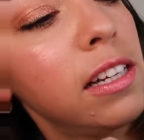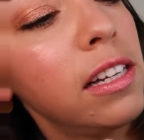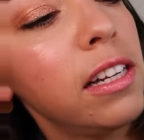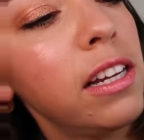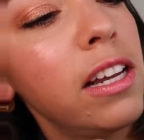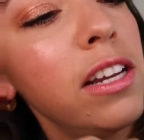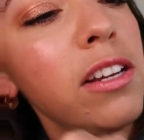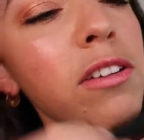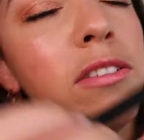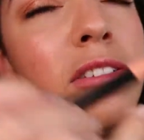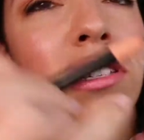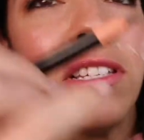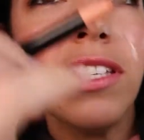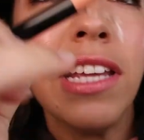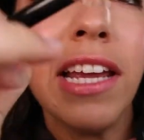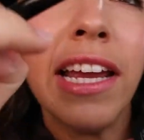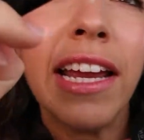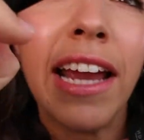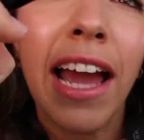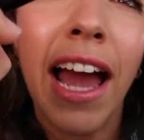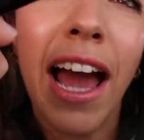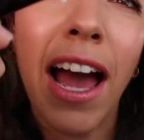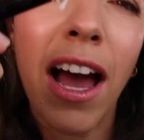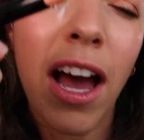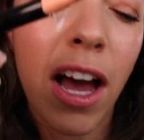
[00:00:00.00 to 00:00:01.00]
can you
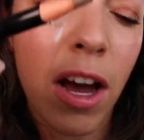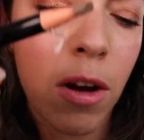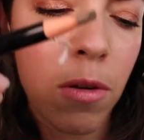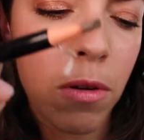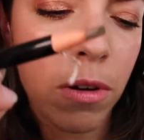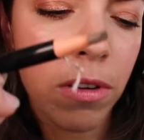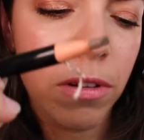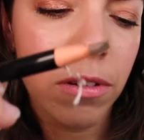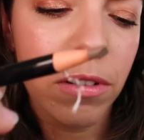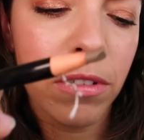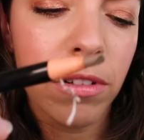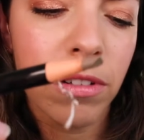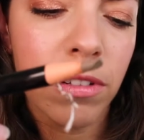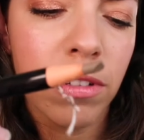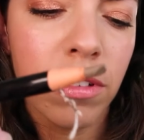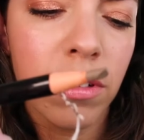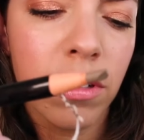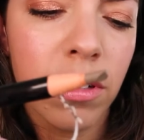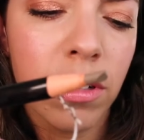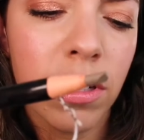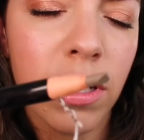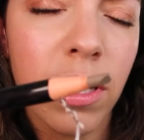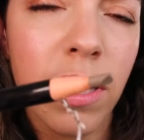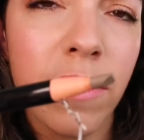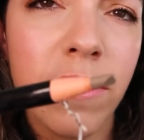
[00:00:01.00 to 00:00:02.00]
see how, I'm
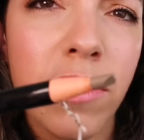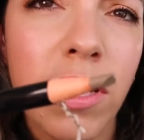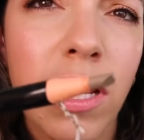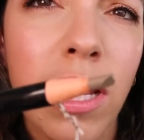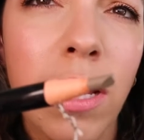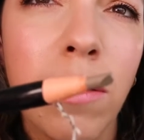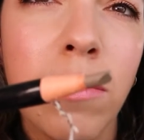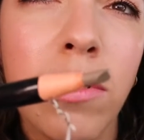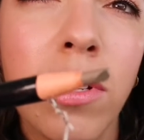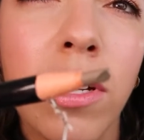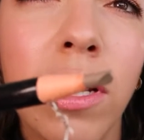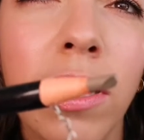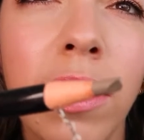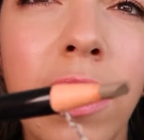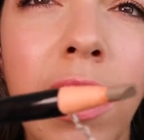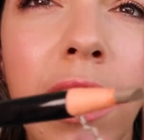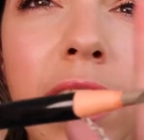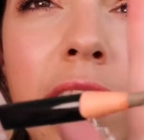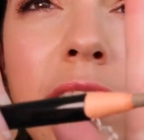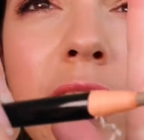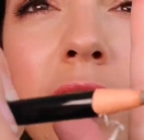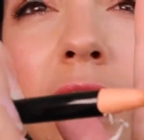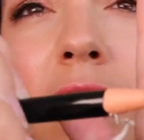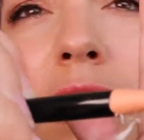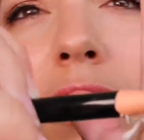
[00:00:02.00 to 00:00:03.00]
gonna have to keep doing
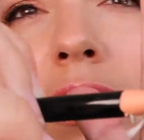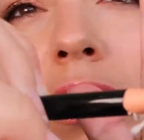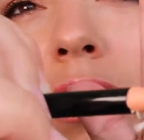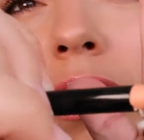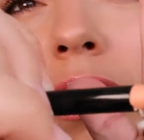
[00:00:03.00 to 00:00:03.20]
this,